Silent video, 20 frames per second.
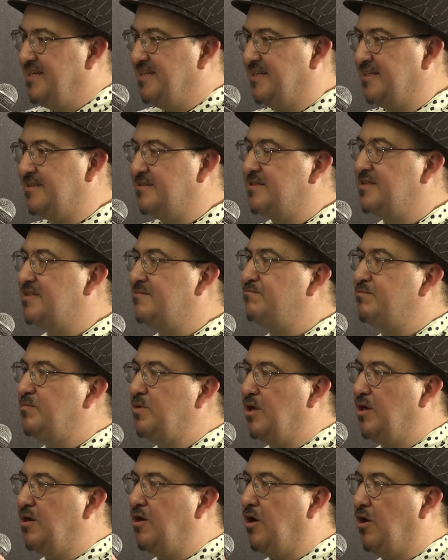Is it
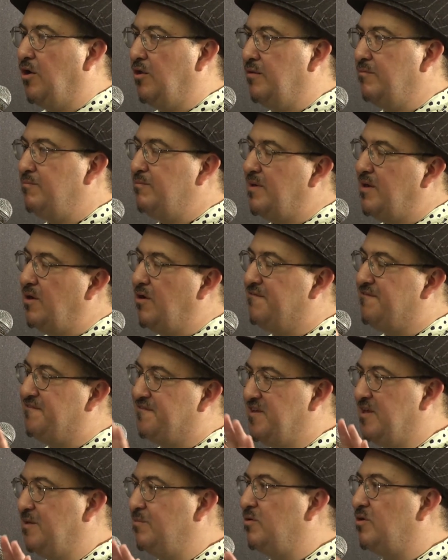on a
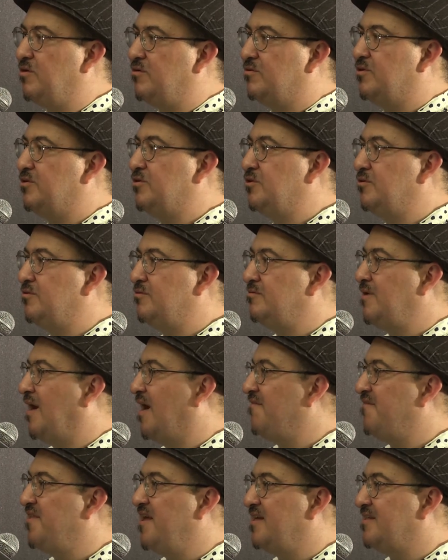film, or could you
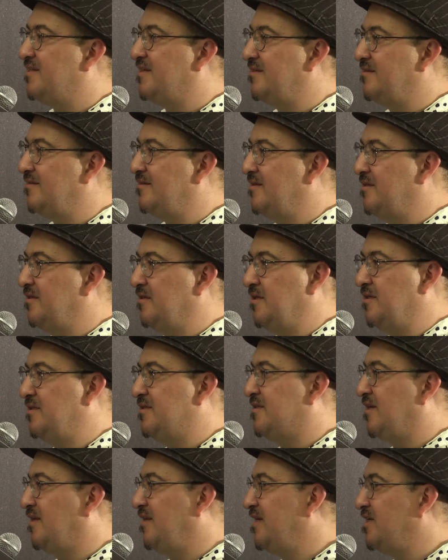have that in an
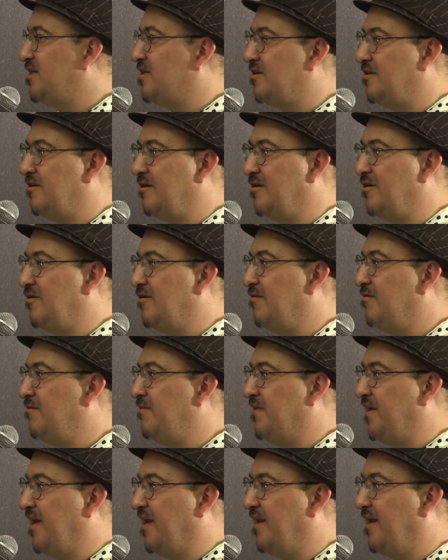installation or
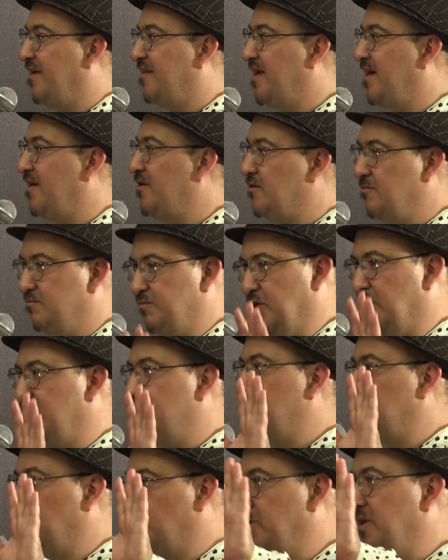thing like that? Or no,
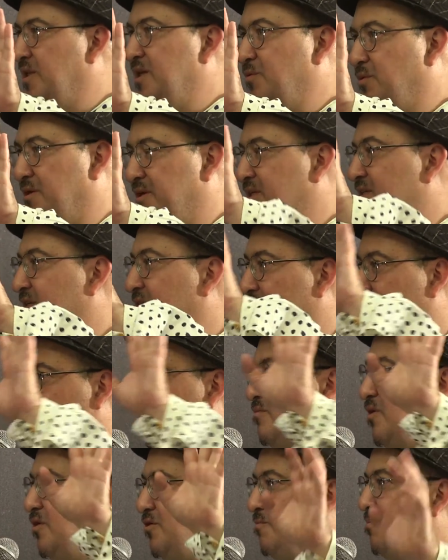you really wanted it
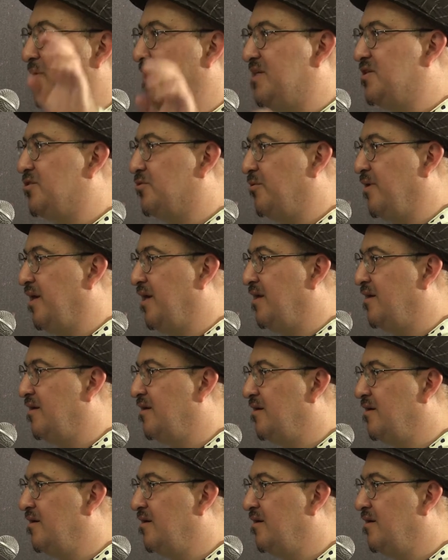on a big screen?